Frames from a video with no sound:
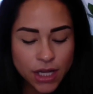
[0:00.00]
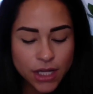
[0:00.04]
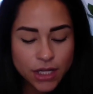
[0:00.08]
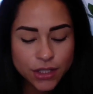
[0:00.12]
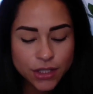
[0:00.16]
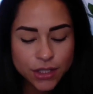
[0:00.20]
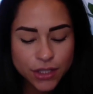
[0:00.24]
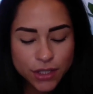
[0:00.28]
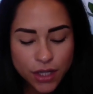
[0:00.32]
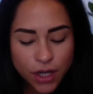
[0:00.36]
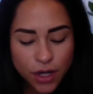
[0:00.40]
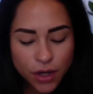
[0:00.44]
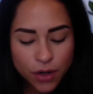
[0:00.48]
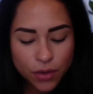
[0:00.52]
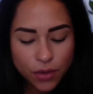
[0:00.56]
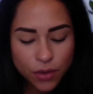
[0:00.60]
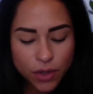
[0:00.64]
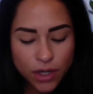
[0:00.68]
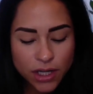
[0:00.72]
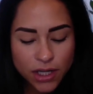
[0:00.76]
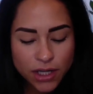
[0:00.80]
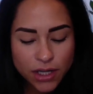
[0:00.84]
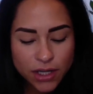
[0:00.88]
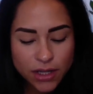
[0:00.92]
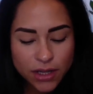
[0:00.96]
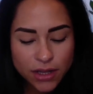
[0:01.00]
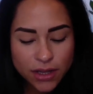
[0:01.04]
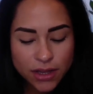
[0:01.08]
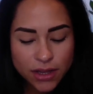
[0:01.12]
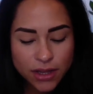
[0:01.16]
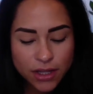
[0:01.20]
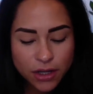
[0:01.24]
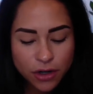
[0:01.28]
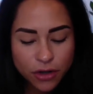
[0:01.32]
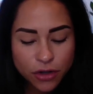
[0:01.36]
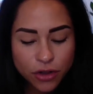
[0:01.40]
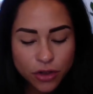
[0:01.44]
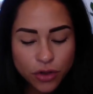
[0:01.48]
So,
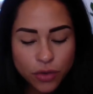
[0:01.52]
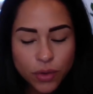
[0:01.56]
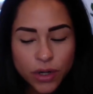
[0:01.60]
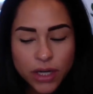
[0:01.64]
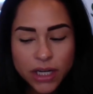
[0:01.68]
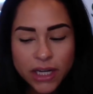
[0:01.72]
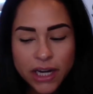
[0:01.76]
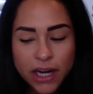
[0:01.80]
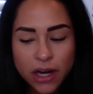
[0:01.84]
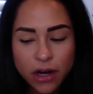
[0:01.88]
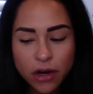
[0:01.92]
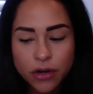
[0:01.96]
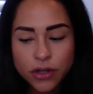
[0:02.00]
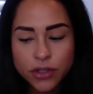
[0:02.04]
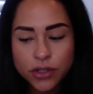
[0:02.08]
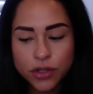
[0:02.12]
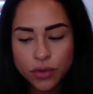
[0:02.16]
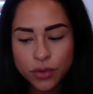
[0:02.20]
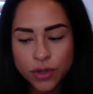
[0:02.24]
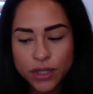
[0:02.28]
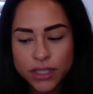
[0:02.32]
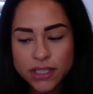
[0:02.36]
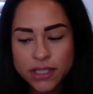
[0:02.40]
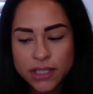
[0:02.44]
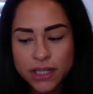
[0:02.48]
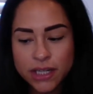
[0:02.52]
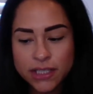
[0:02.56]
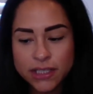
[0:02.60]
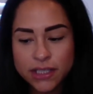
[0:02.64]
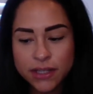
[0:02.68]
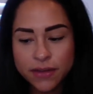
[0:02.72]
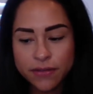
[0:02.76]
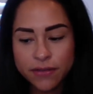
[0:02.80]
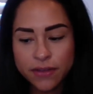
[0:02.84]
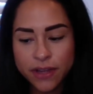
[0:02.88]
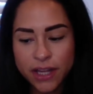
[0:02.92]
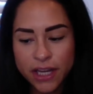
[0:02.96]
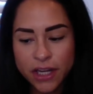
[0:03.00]
there are three characteristics
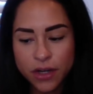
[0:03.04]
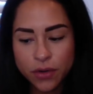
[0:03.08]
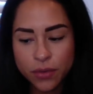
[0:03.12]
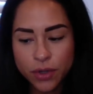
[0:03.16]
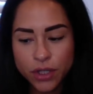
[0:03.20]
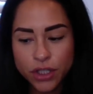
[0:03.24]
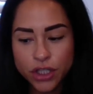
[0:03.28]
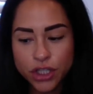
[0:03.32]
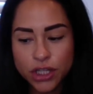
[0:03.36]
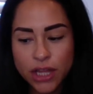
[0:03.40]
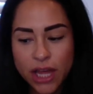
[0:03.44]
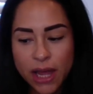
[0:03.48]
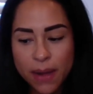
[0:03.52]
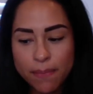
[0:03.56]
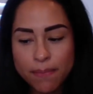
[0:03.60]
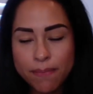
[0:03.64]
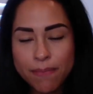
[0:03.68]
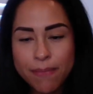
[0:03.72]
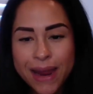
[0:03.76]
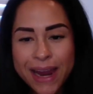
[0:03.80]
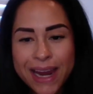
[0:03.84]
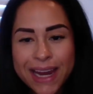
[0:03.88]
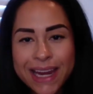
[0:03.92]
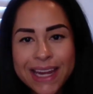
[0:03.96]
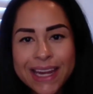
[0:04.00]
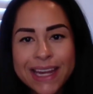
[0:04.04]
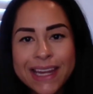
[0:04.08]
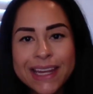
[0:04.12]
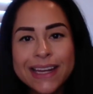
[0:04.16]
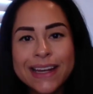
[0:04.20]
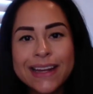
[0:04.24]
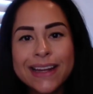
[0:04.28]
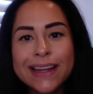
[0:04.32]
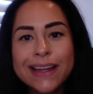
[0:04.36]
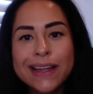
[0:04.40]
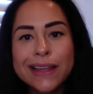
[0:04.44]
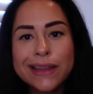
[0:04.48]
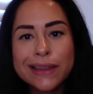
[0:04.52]
of language that make it
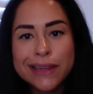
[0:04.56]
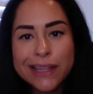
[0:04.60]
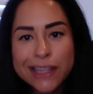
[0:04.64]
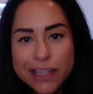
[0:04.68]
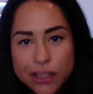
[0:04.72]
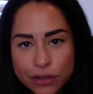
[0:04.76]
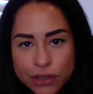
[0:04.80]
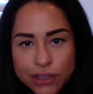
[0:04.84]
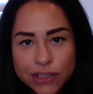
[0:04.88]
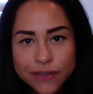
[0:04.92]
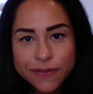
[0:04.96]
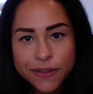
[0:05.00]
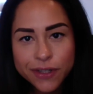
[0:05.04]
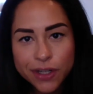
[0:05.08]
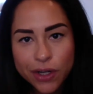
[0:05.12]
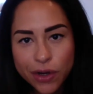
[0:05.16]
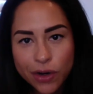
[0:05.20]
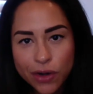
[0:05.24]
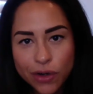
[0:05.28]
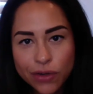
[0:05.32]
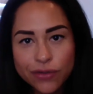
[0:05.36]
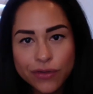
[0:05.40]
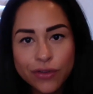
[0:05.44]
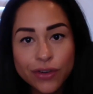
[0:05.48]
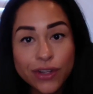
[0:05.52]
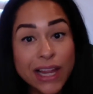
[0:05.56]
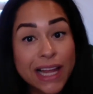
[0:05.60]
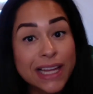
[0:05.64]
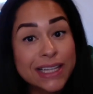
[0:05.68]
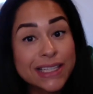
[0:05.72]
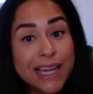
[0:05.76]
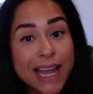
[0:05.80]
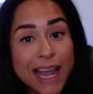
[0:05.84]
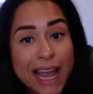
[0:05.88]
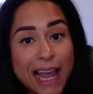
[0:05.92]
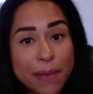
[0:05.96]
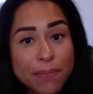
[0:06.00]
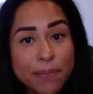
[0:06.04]
a little difficult for that
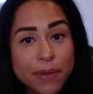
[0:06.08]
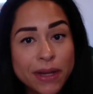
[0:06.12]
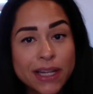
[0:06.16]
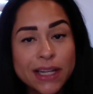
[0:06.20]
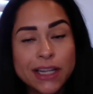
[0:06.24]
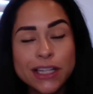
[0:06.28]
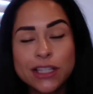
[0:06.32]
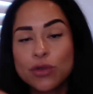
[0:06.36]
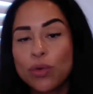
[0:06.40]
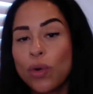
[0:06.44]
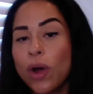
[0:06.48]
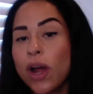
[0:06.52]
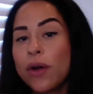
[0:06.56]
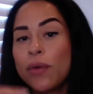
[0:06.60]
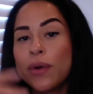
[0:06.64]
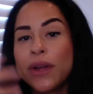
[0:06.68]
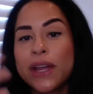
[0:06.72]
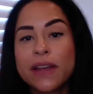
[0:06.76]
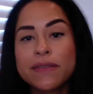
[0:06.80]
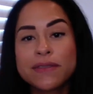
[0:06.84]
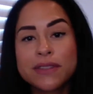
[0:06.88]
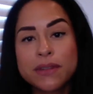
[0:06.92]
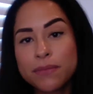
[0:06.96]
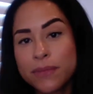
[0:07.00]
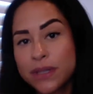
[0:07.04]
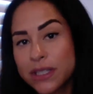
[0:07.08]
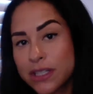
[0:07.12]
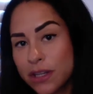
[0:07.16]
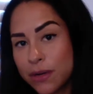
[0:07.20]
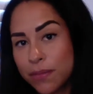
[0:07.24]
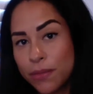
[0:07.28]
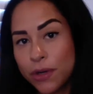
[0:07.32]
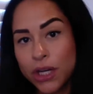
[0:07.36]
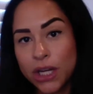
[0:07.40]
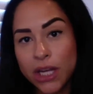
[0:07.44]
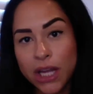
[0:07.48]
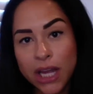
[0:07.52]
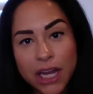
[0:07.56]
to happen. It's why we have some
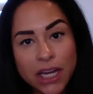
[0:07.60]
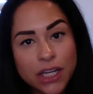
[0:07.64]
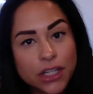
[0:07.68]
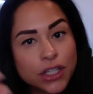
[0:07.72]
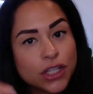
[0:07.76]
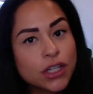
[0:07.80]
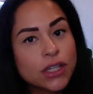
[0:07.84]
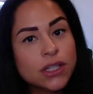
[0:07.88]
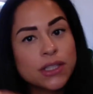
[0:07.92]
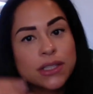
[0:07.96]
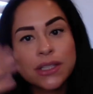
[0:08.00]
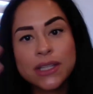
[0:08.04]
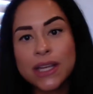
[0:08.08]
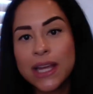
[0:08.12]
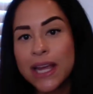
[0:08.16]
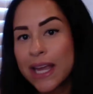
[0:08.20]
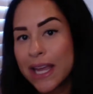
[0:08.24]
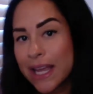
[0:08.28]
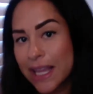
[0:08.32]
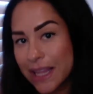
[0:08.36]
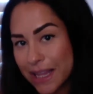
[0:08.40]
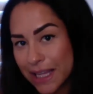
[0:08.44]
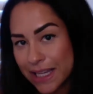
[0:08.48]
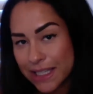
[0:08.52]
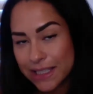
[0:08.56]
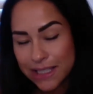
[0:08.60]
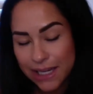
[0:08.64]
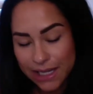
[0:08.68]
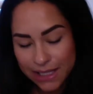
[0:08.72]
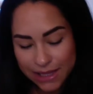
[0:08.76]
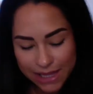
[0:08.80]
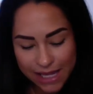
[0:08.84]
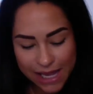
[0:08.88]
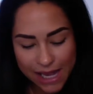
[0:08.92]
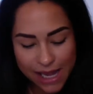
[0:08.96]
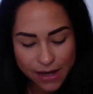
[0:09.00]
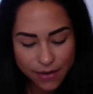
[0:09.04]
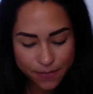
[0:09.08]
miscommunications things like
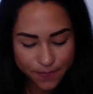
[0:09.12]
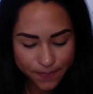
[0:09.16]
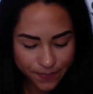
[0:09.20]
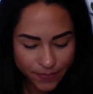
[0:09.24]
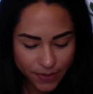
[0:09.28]
that.